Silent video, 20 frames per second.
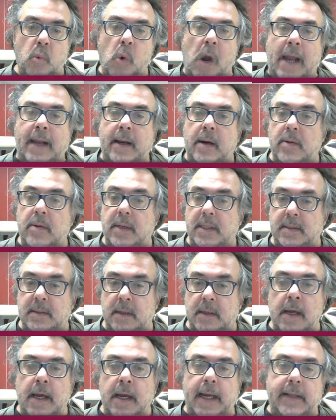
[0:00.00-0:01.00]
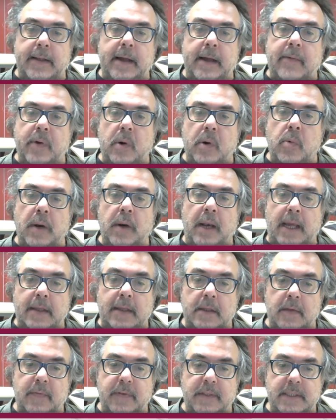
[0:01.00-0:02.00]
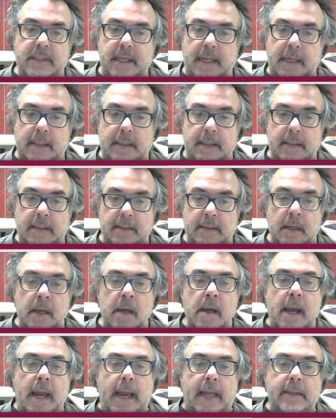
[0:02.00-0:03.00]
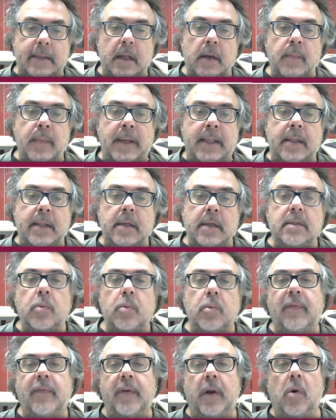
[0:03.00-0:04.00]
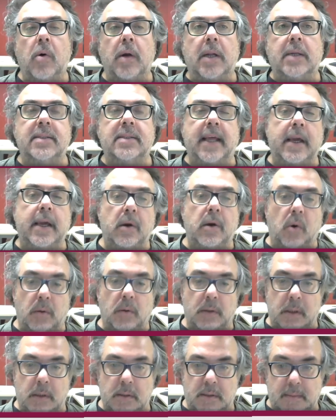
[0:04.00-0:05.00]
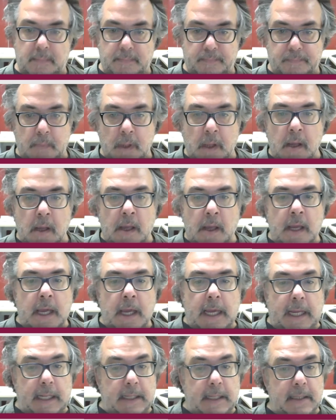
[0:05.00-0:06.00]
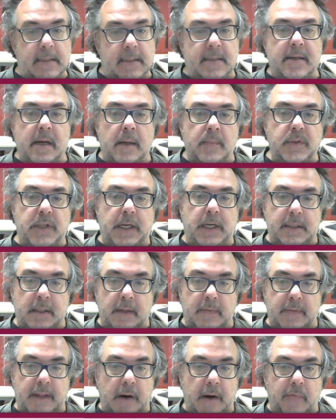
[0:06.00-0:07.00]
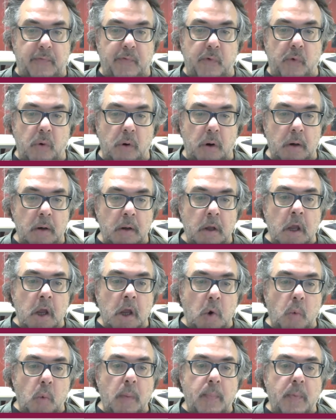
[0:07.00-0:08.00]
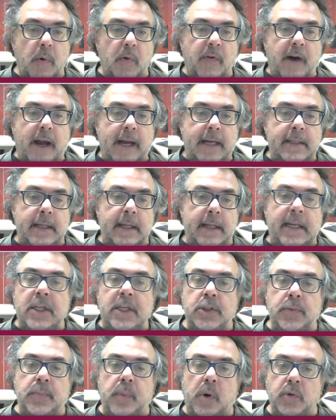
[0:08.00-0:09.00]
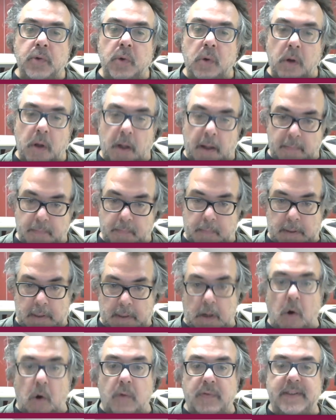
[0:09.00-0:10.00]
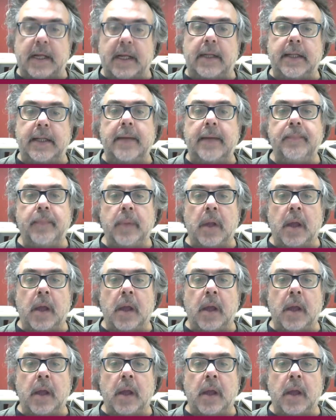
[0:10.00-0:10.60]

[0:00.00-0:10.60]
wineries, and other related facilities, and in meetings with local stakeholders. In this subject, therefore, we provide in each module of study